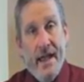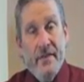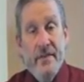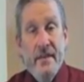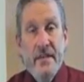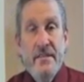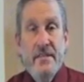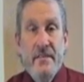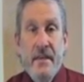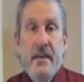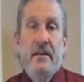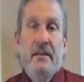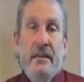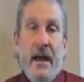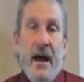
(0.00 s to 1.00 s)
And this
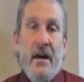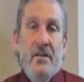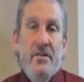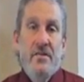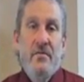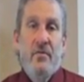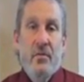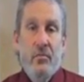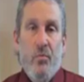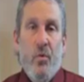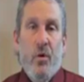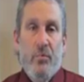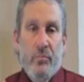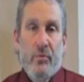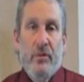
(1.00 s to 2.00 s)
then allows for
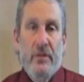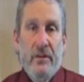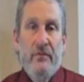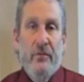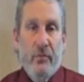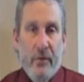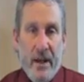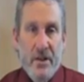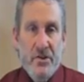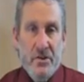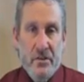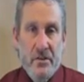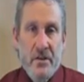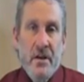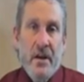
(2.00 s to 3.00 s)
more
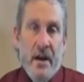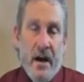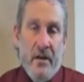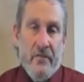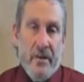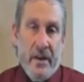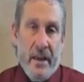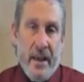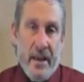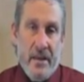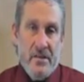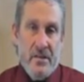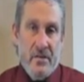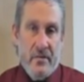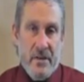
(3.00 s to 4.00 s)
proliferation of the
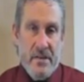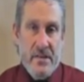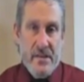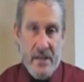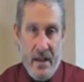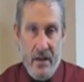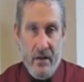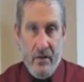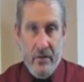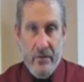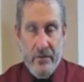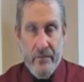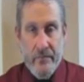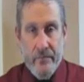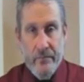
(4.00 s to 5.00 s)
cancerous
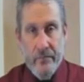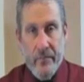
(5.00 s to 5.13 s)
cells.